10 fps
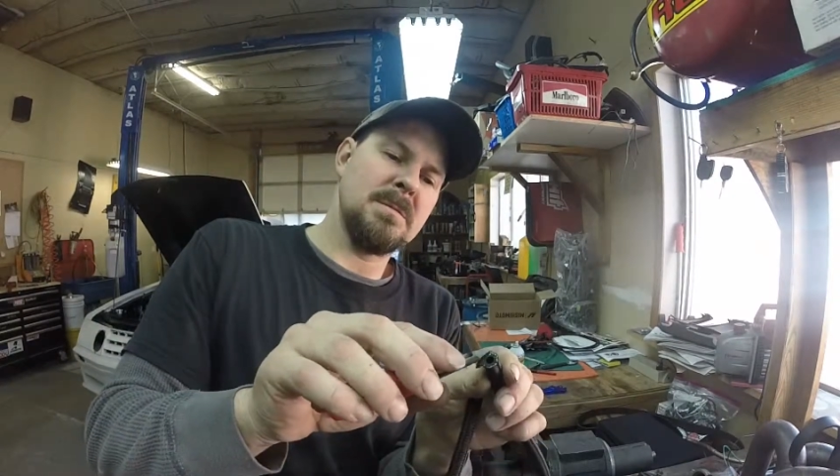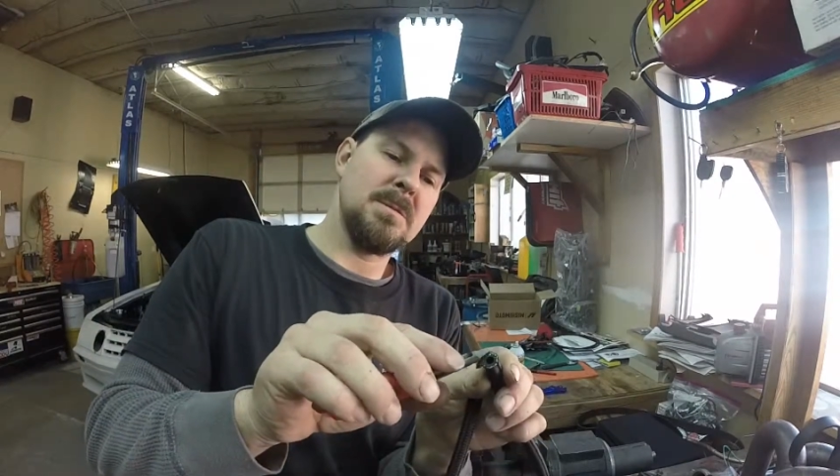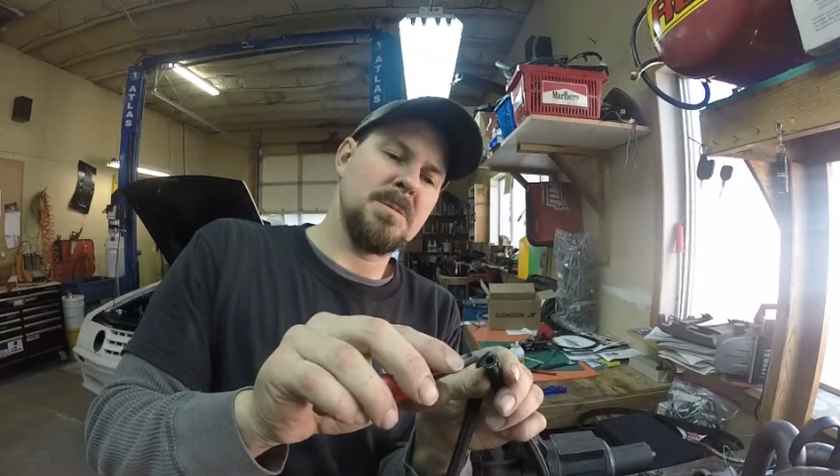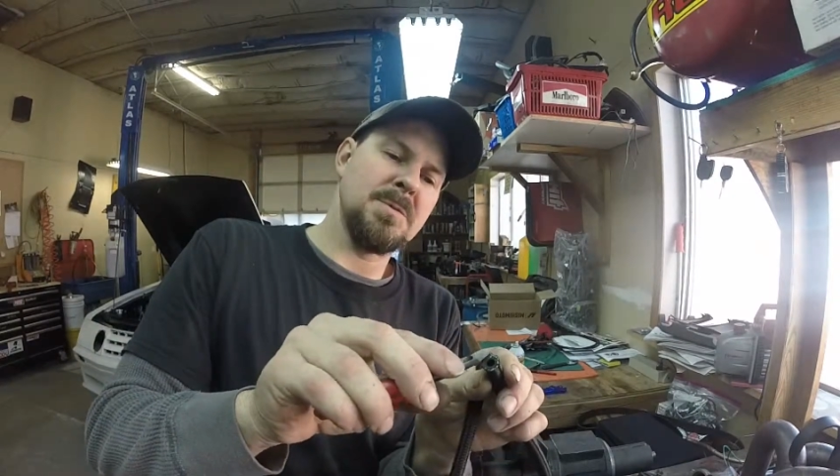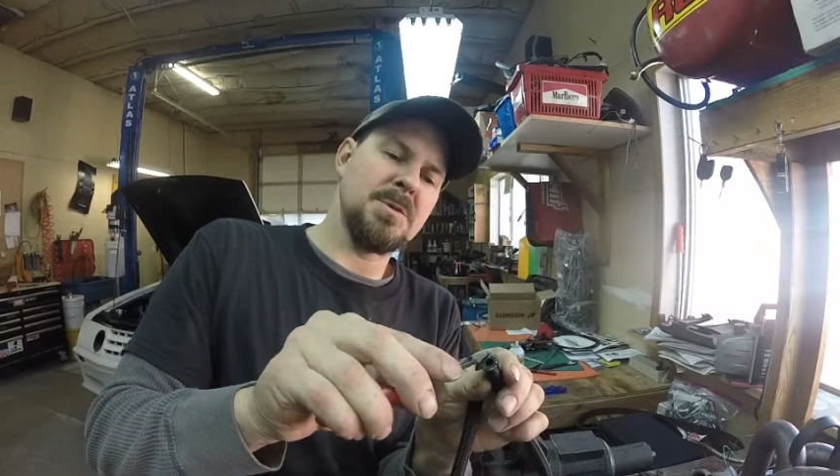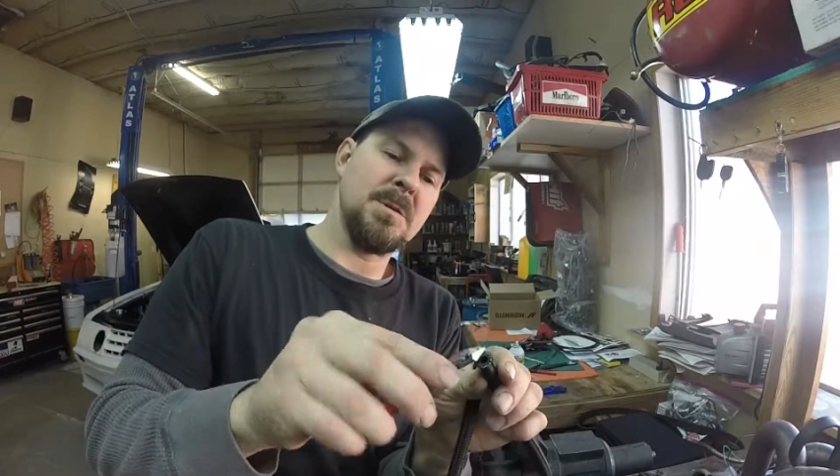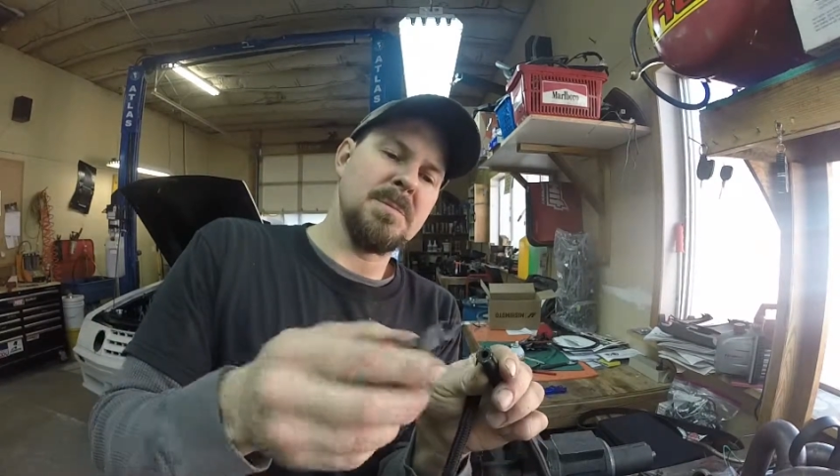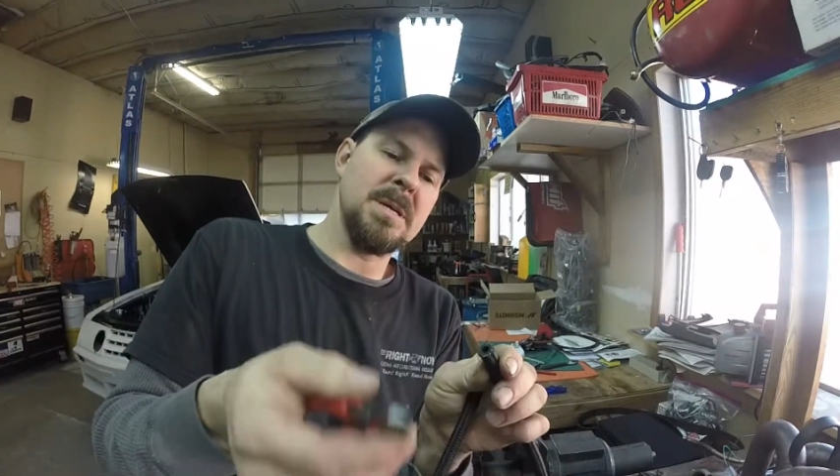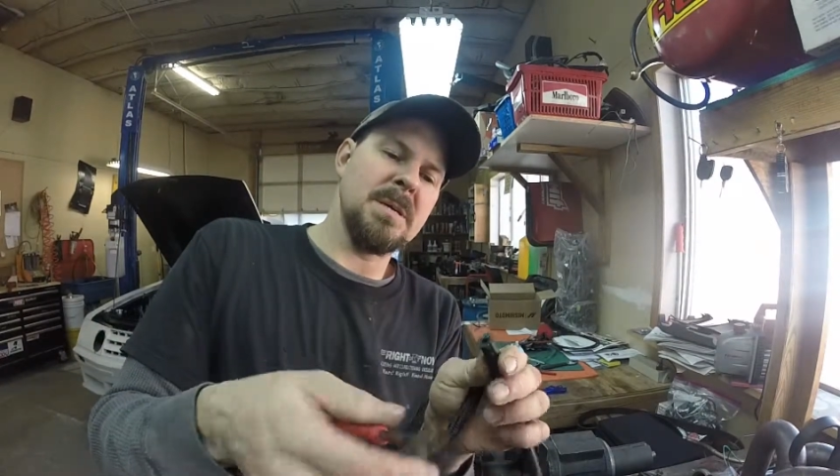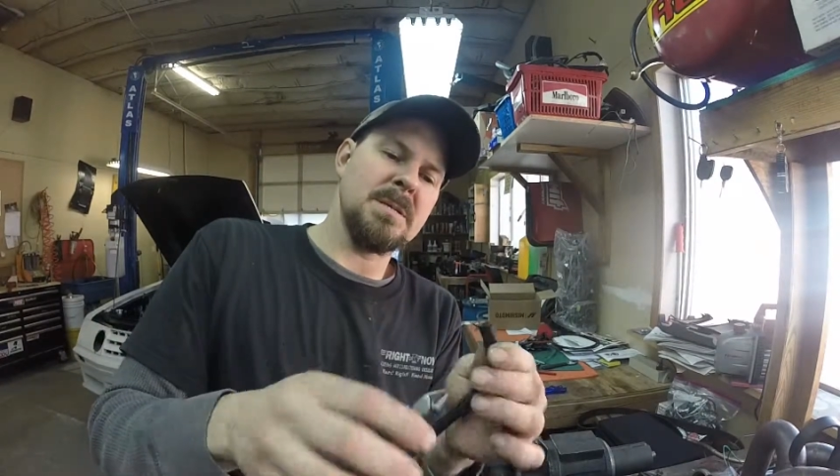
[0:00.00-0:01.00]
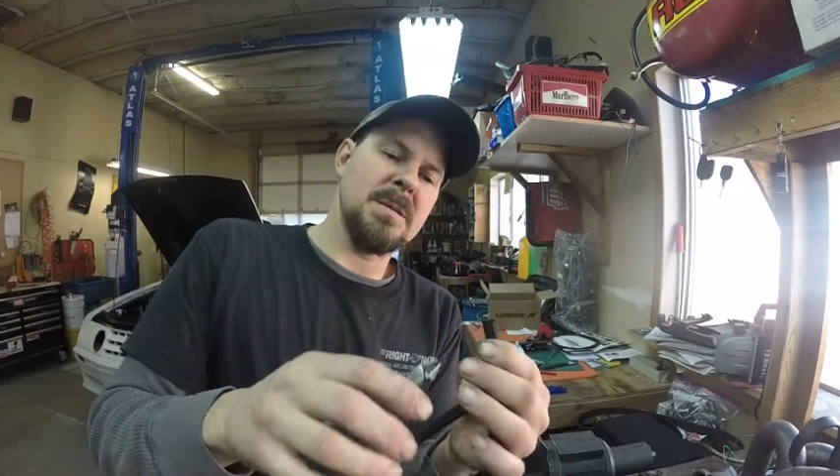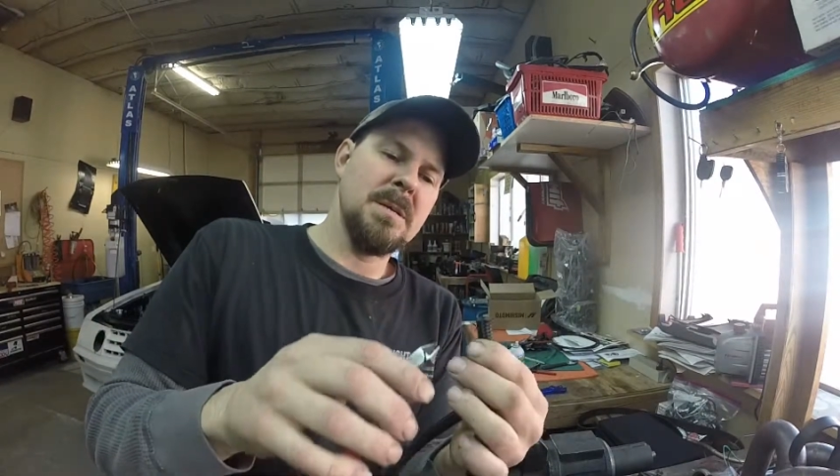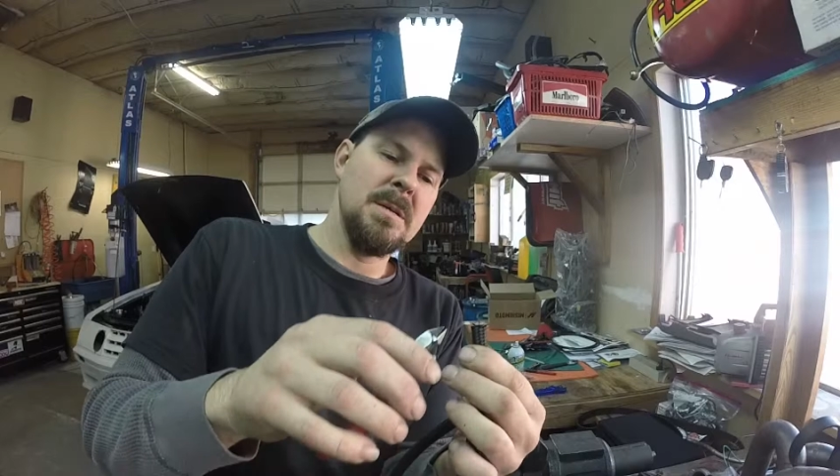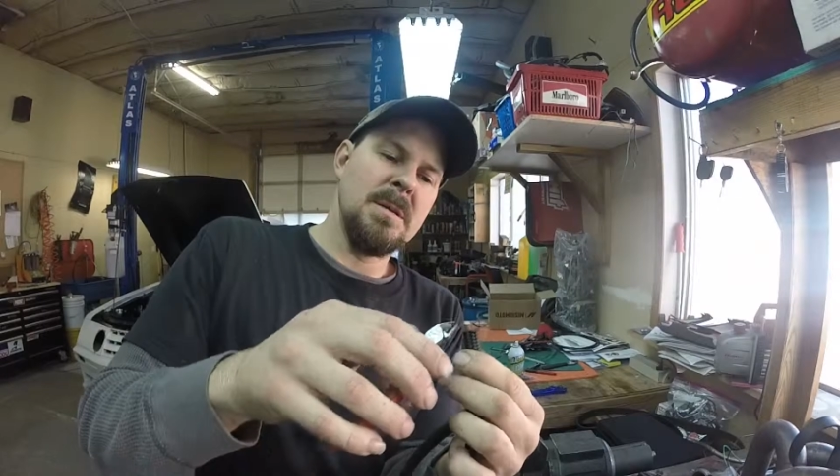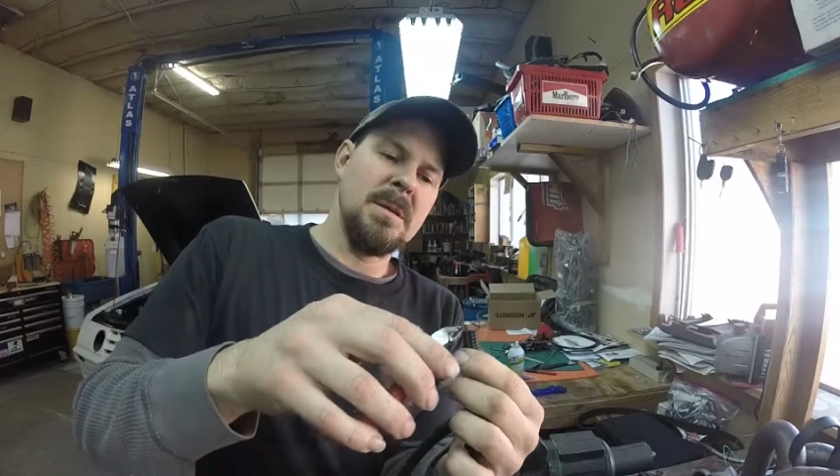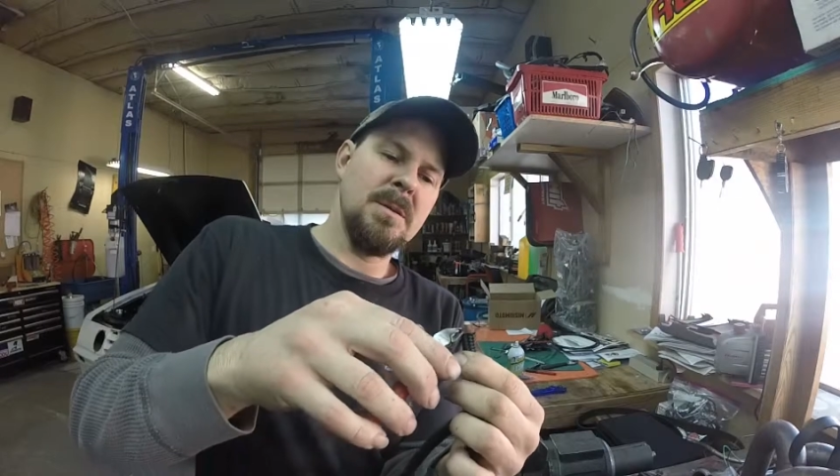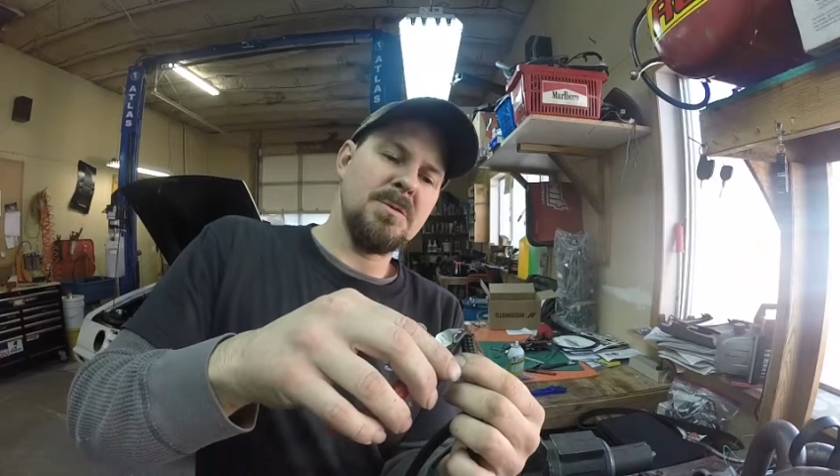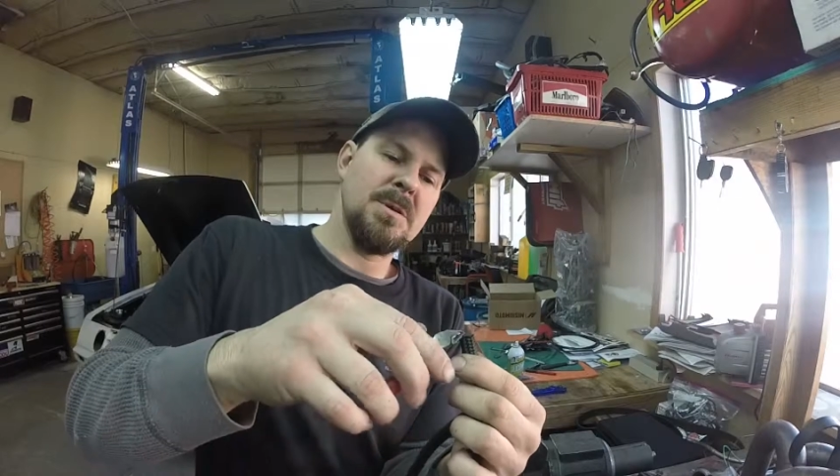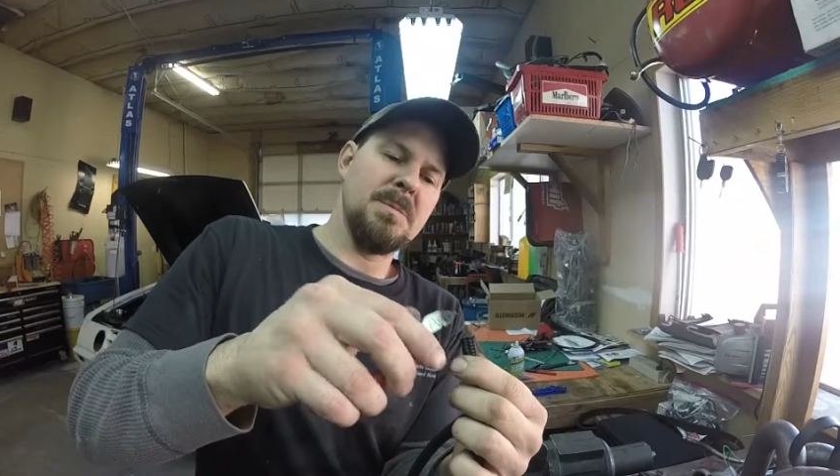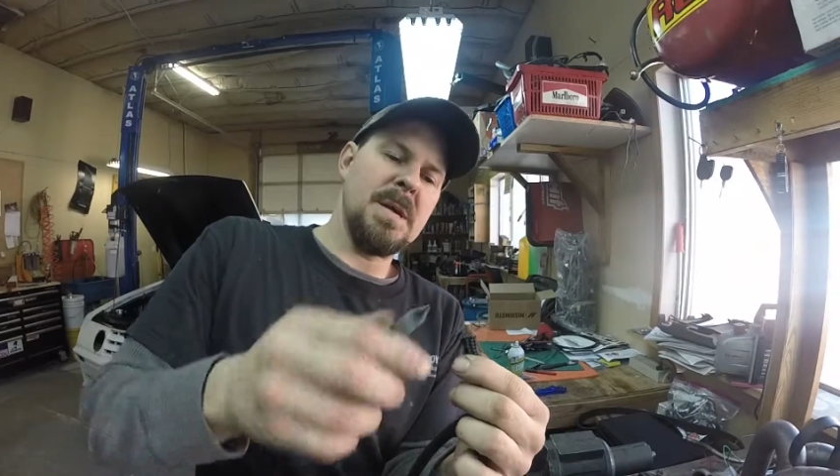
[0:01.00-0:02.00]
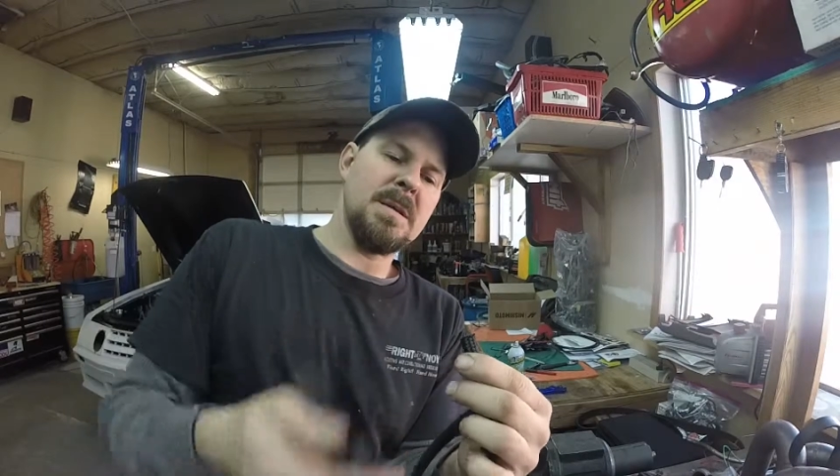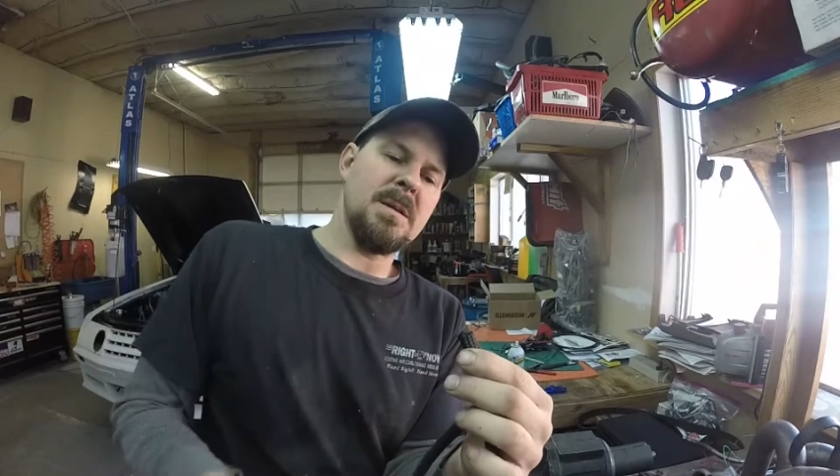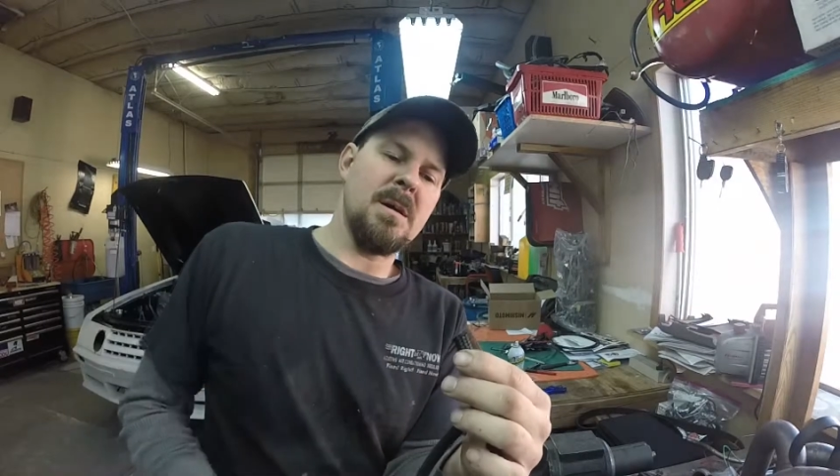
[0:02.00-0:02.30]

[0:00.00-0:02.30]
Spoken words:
super sharp dykes, and I'll trim that